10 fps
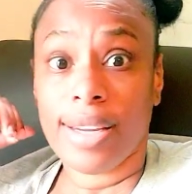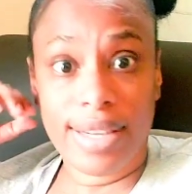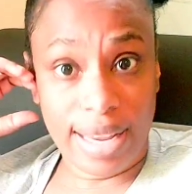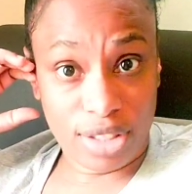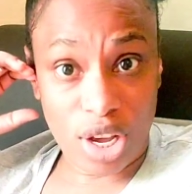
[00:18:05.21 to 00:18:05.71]

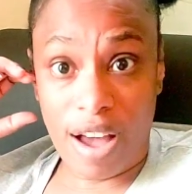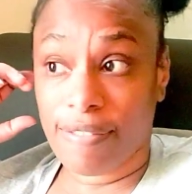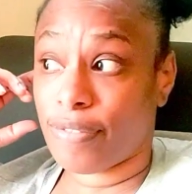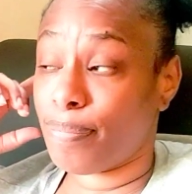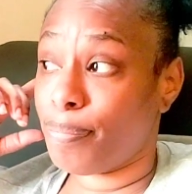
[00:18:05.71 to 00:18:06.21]
Yes, you
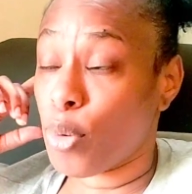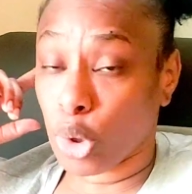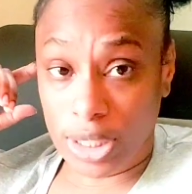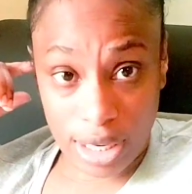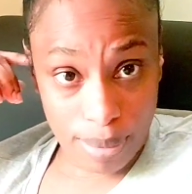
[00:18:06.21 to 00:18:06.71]
have,
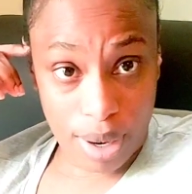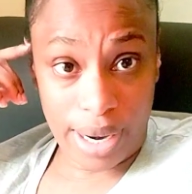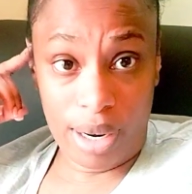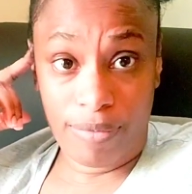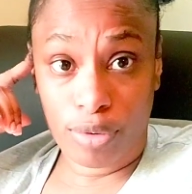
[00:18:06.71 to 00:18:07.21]
most of them are
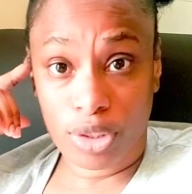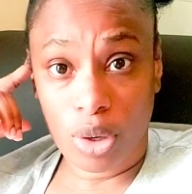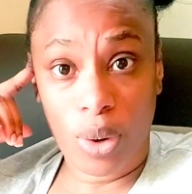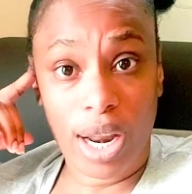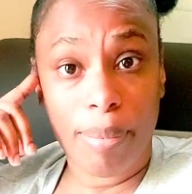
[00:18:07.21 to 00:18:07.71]
helpful.
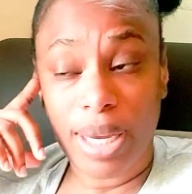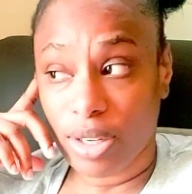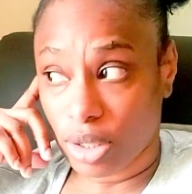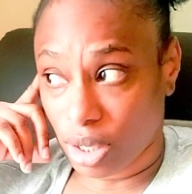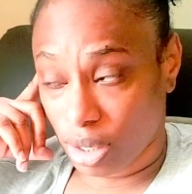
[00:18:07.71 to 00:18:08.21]
So when I
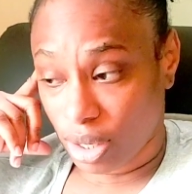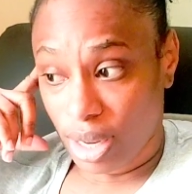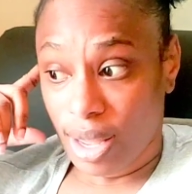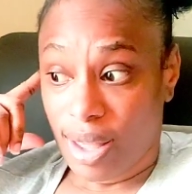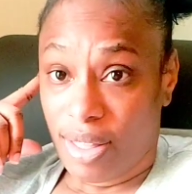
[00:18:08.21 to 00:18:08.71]
meet
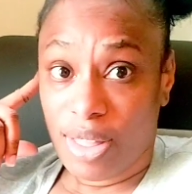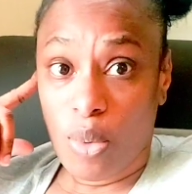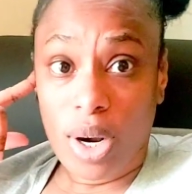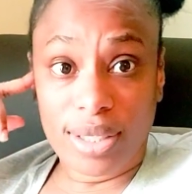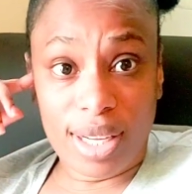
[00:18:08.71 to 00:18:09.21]
the
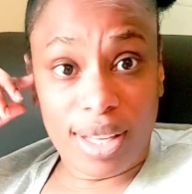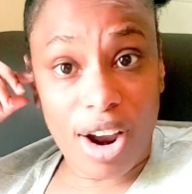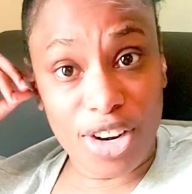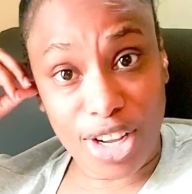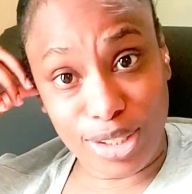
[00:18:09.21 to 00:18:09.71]
ones that
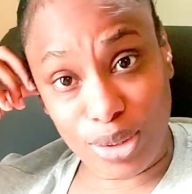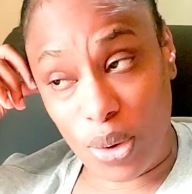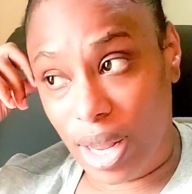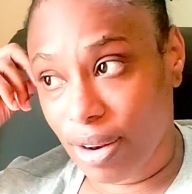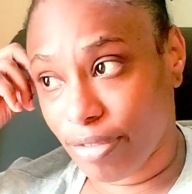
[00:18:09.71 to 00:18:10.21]
are not
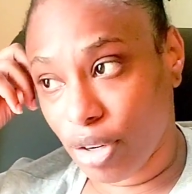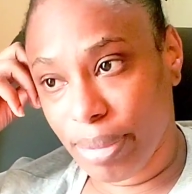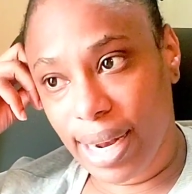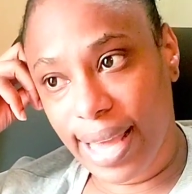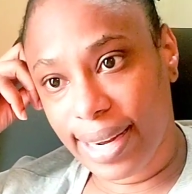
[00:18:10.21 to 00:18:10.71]
so helpful,
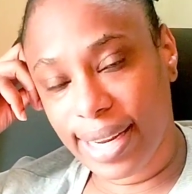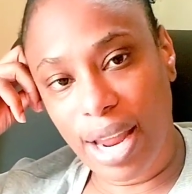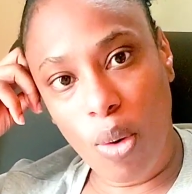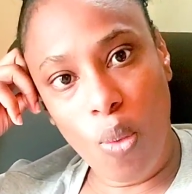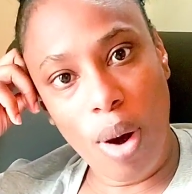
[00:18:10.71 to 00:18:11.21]
me like, then
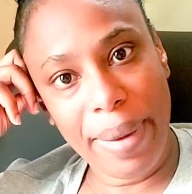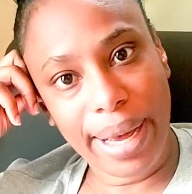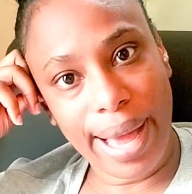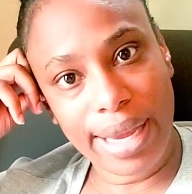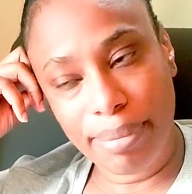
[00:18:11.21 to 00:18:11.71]
I want to
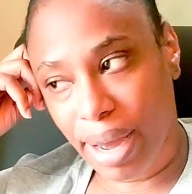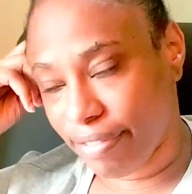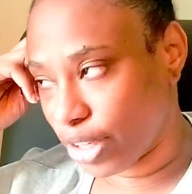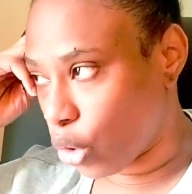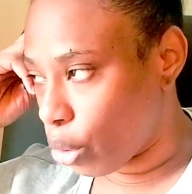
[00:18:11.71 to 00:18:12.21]
make him
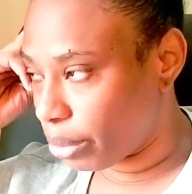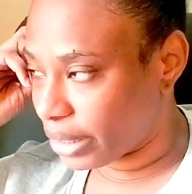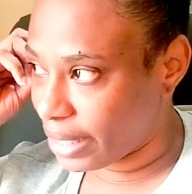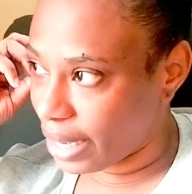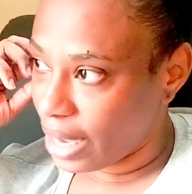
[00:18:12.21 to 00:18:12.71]
happy come
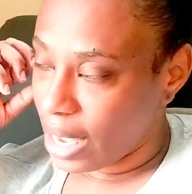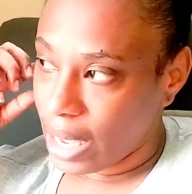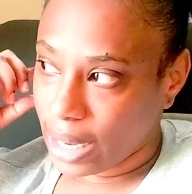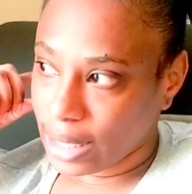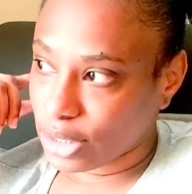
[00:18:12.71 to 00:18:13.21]
today.
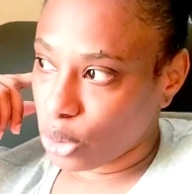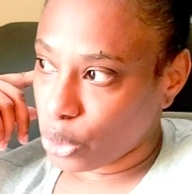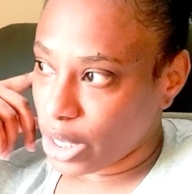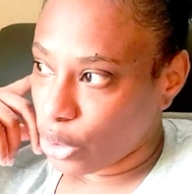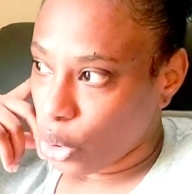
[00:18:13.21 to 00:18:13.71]
Because
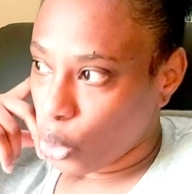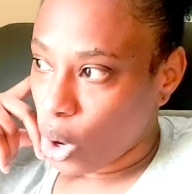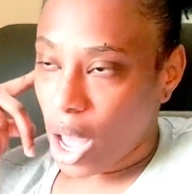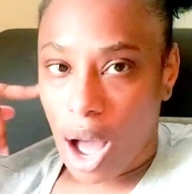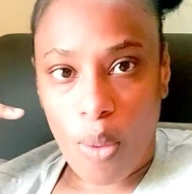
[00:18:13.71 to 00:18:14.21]
look, they
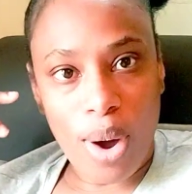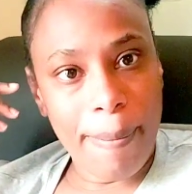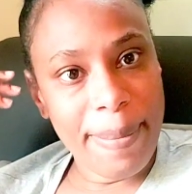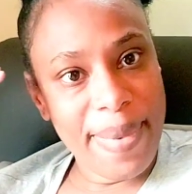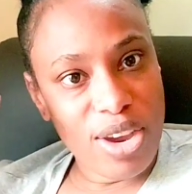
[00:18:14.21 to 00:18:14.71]
know,
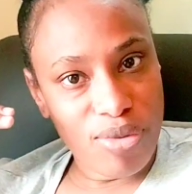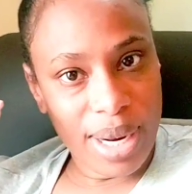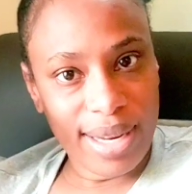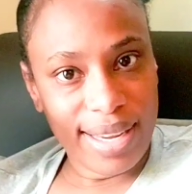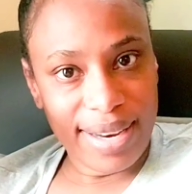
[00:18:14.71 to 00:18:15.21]
when me
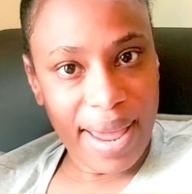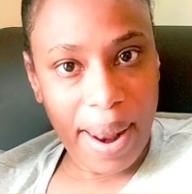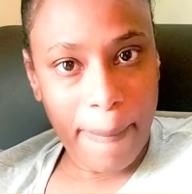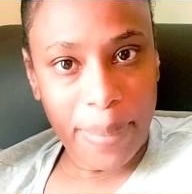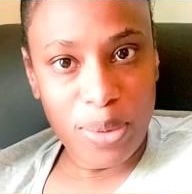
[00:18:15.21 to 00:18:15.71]
really need the
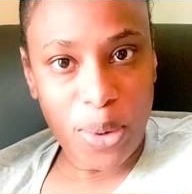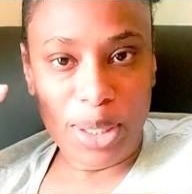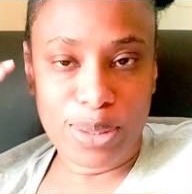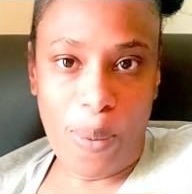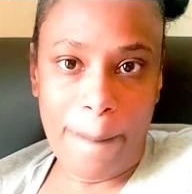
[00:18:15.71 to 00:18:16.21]
help, you know,
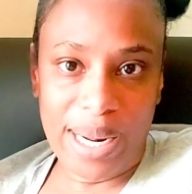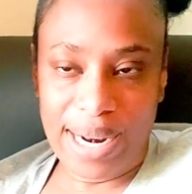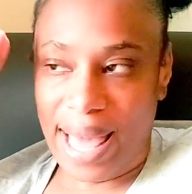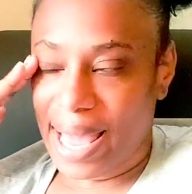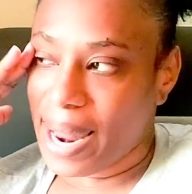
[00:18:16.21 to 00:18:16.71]
is somebody
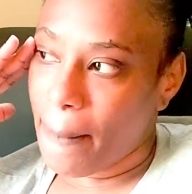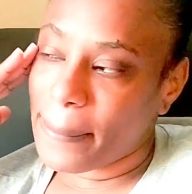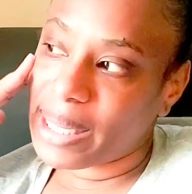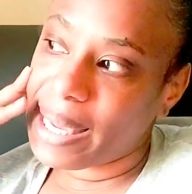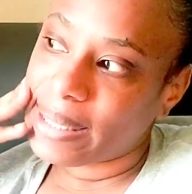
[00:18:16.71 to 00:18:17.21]
like that
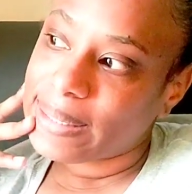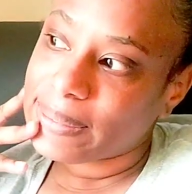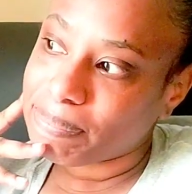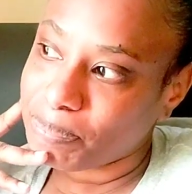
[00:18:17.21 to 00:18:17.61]
me get.